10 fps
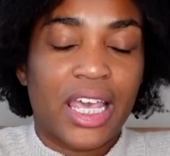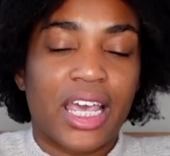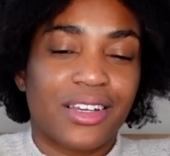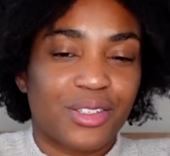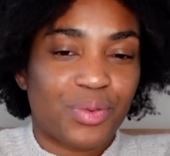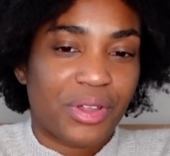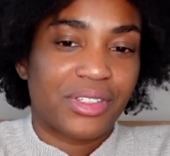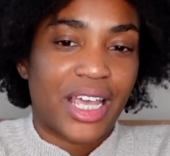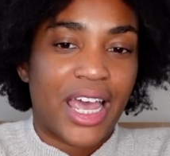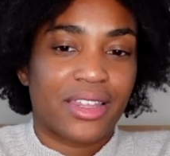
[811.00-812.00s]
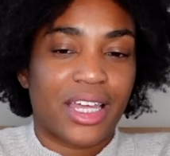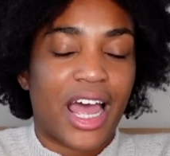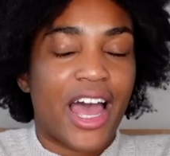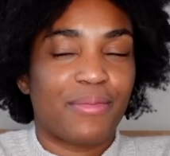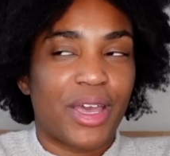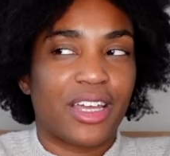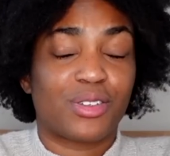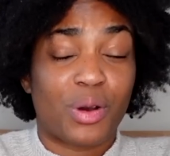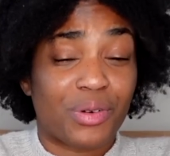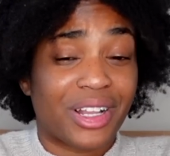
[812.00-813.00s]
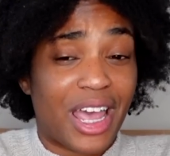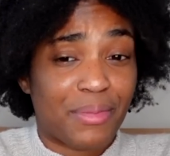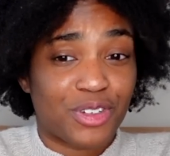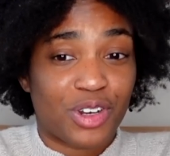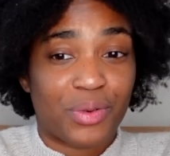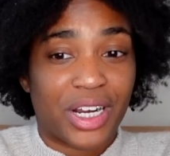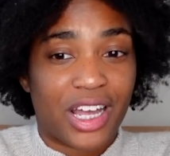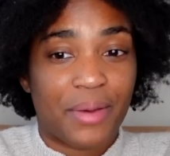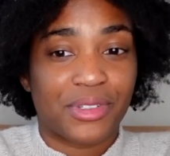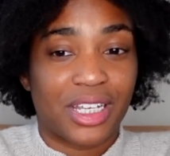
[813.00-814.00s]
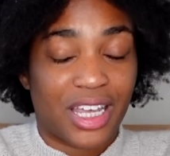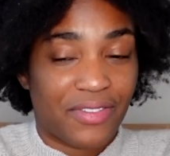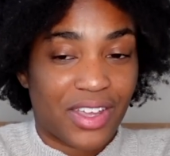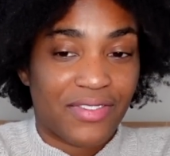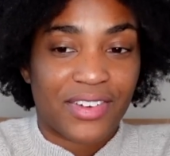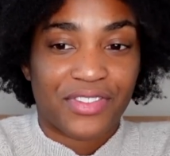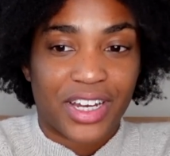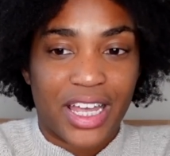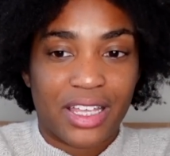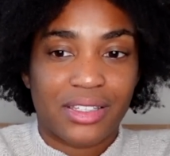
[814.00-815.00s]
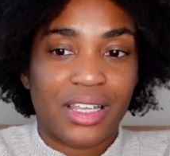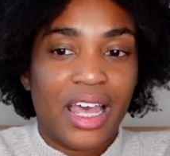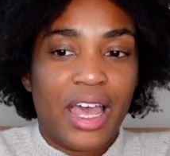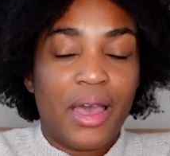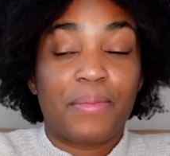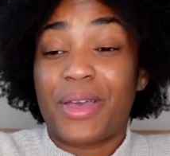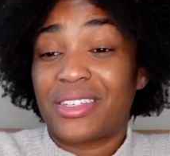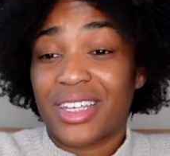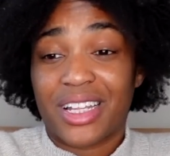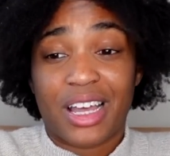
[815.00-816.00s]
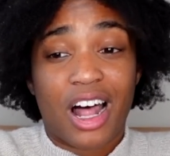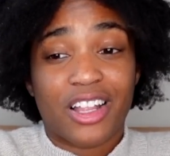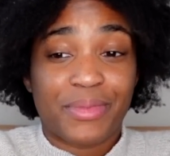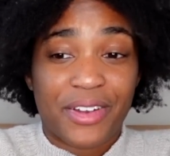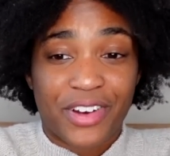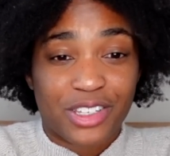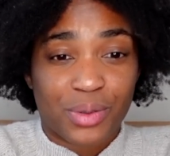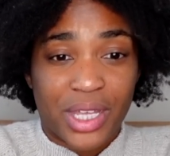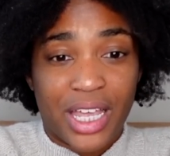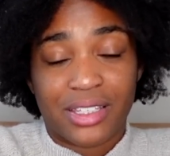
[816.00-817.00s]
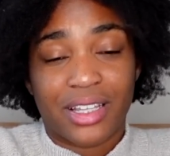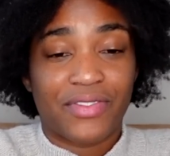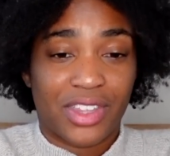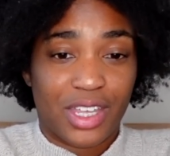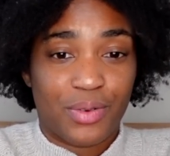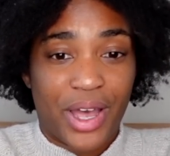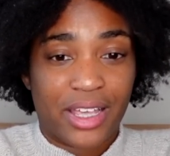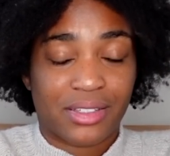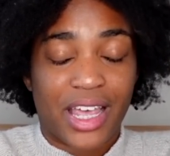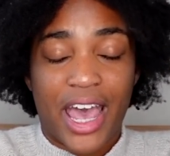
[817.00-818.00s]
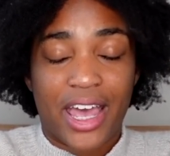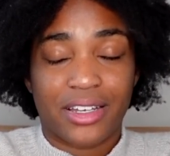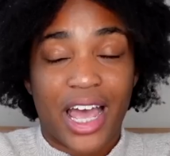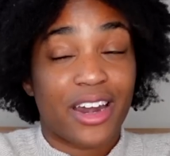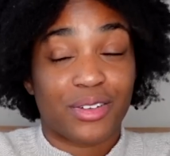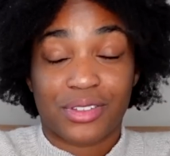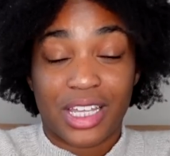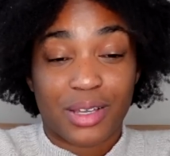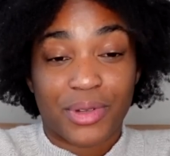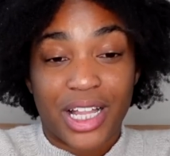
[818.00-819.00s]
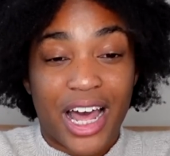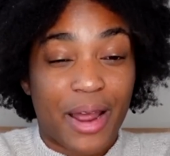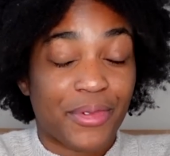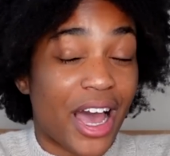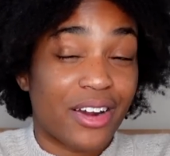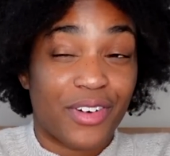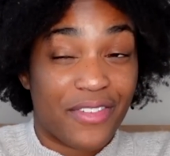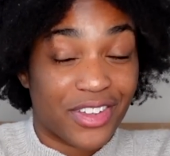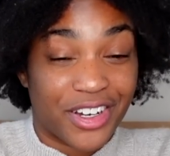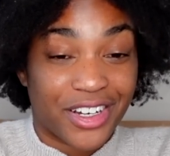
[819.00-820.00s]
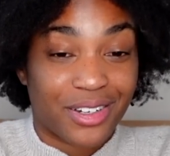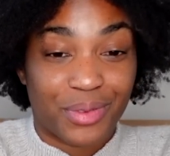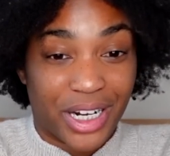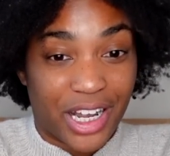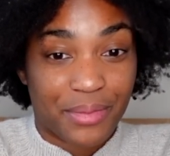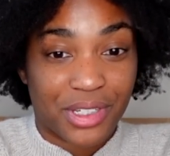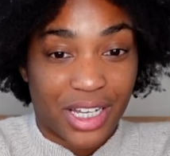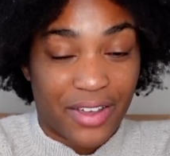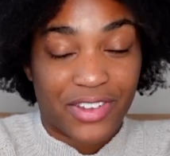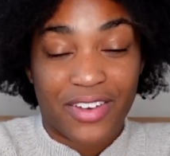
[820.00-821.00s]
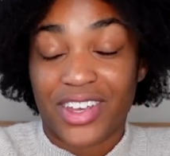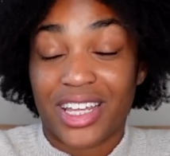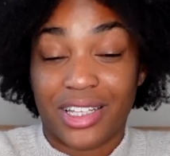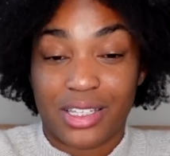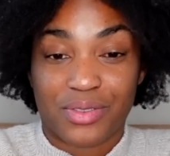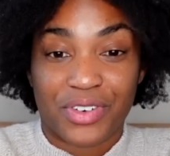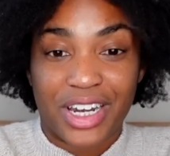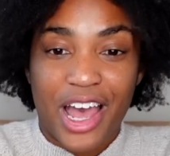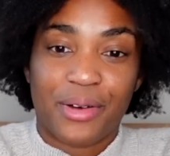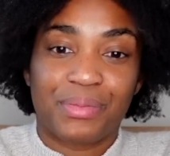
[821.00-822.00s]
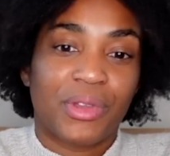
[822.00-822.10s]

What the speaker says: It is worth saying that I'm a total amateur when it comes to gift giving for kids. Basically, all of my friends with kids live in the US and I don't see them a lot. I'm kind of off the hook when it comes to gift giving, at least for now.